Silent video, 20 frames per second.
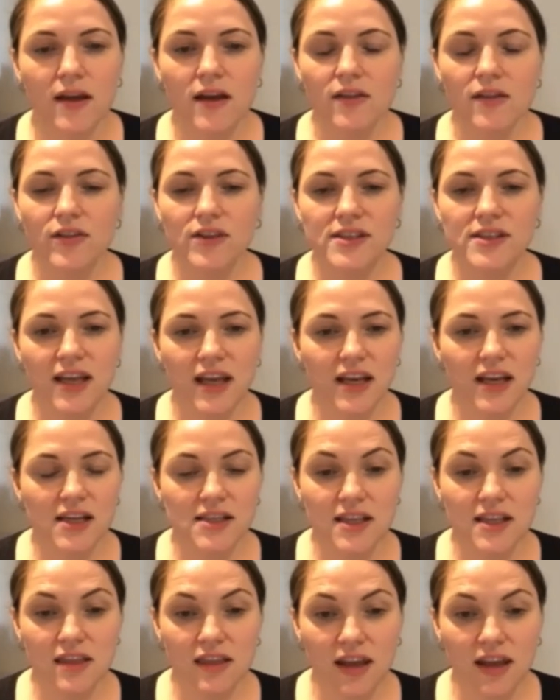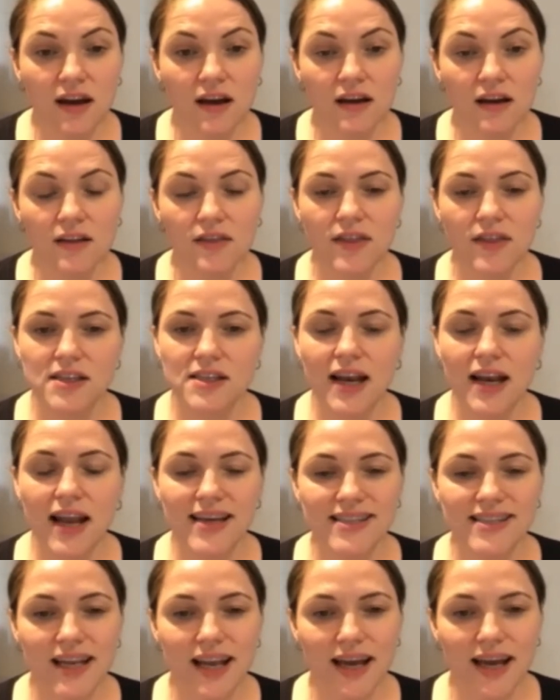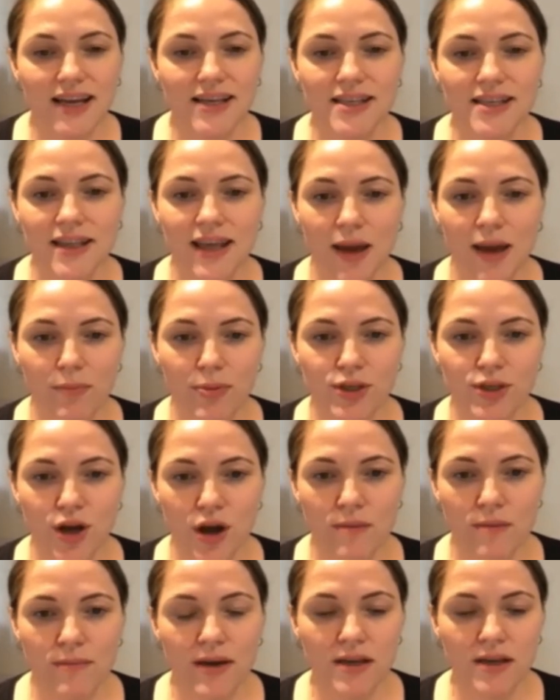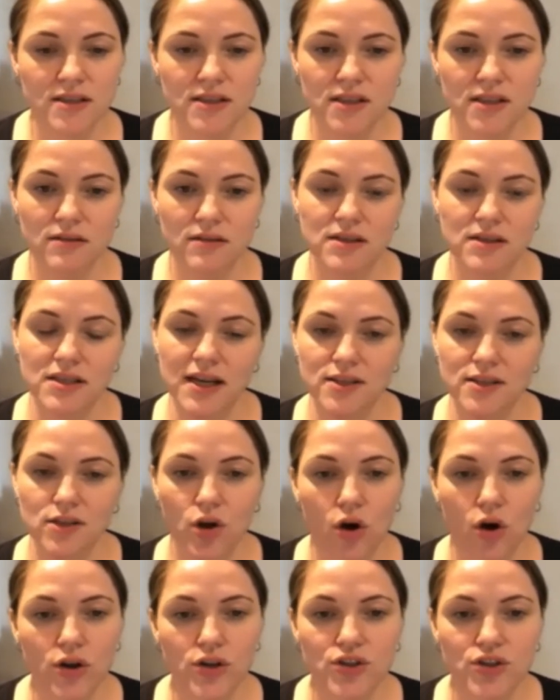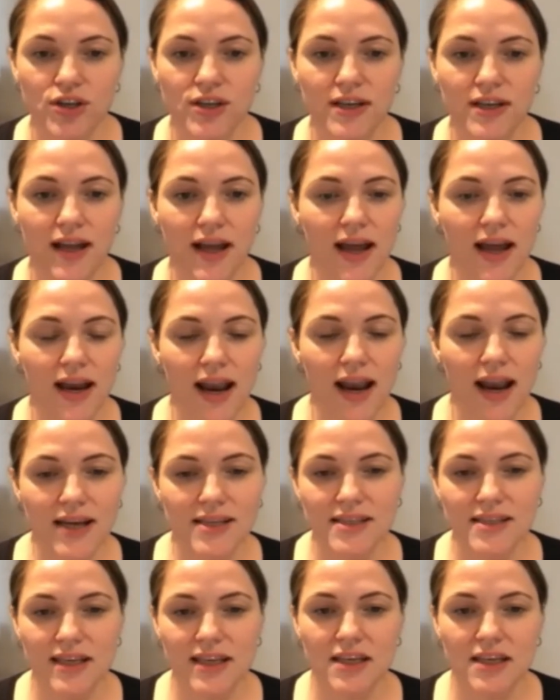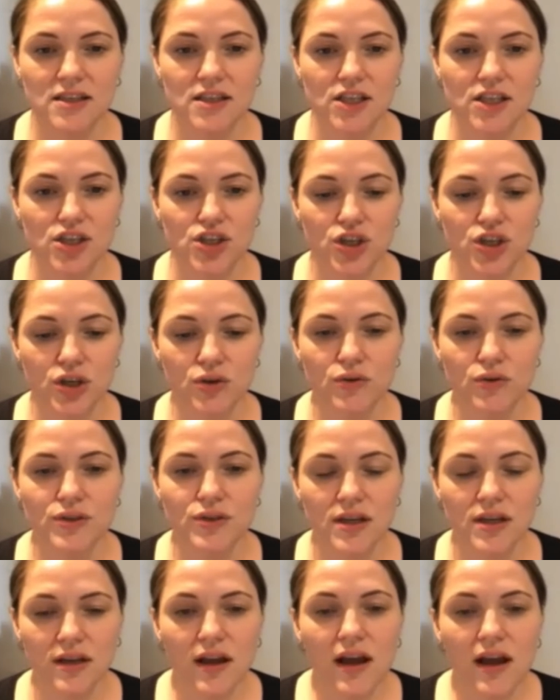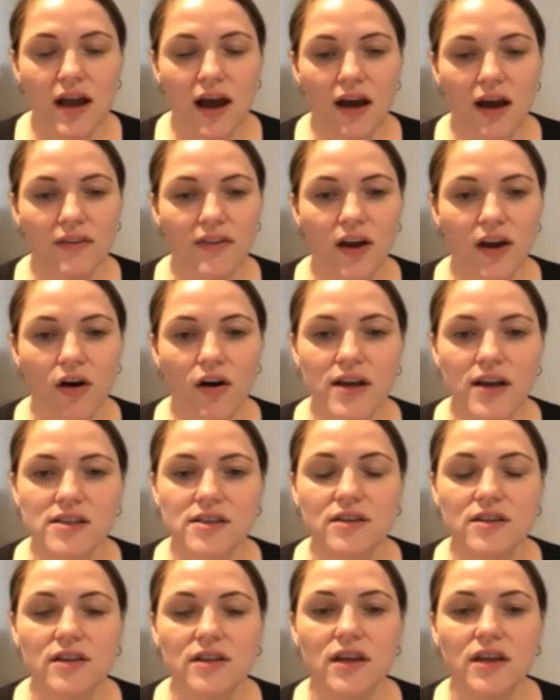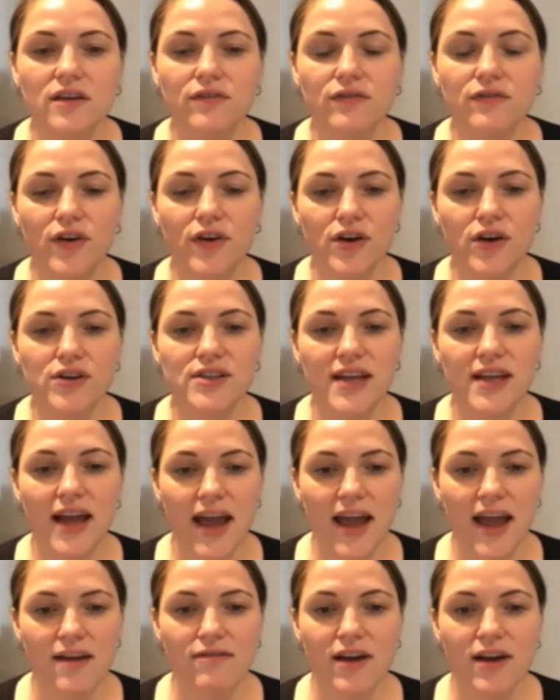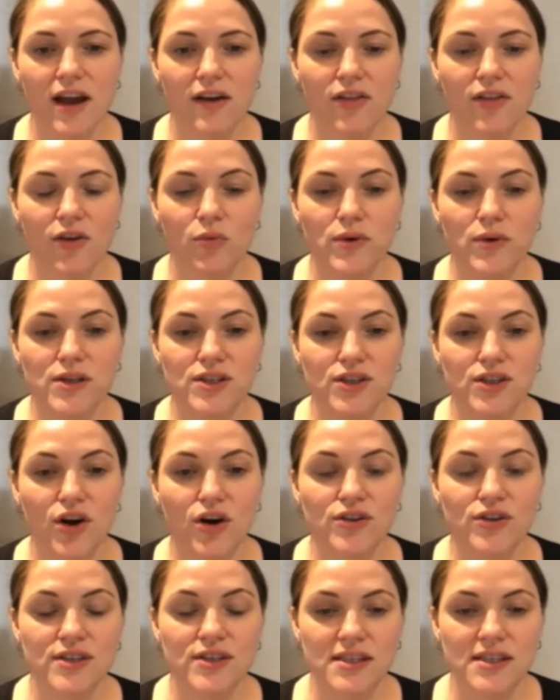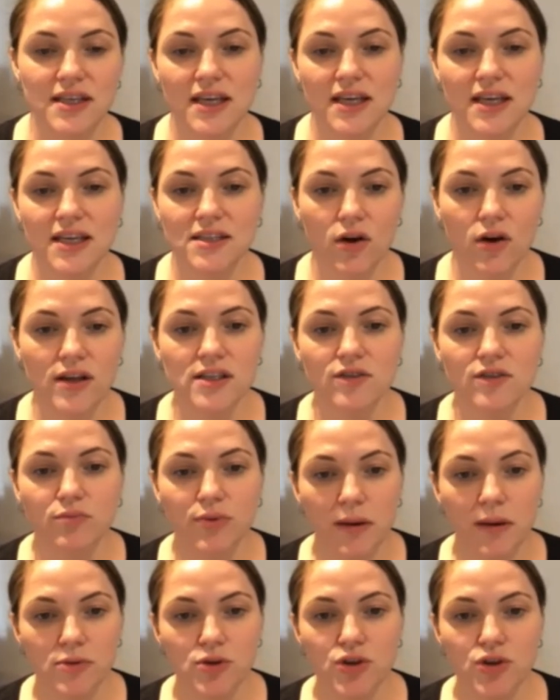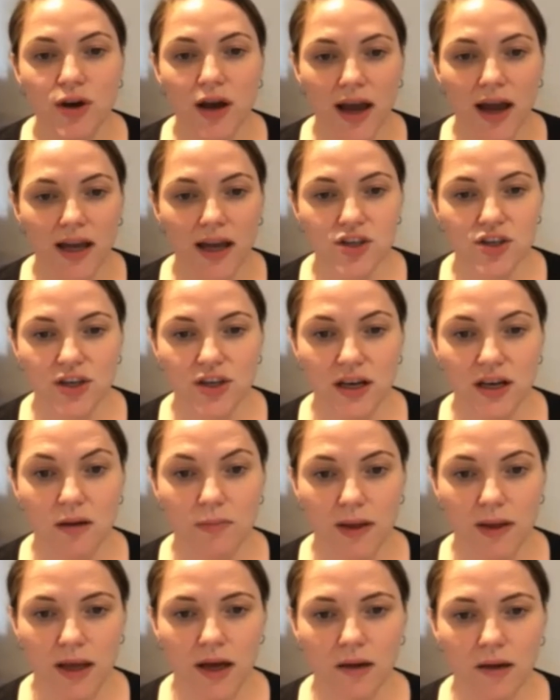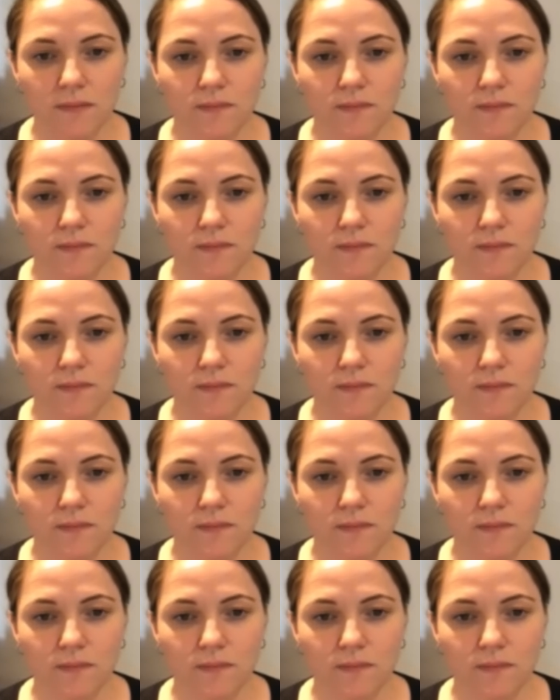The skin is thinner, there's less layers in the epidermis, so there's less collagen, elastin and tissues. And the eyes are the first area that we start to see signs of premature aging appear.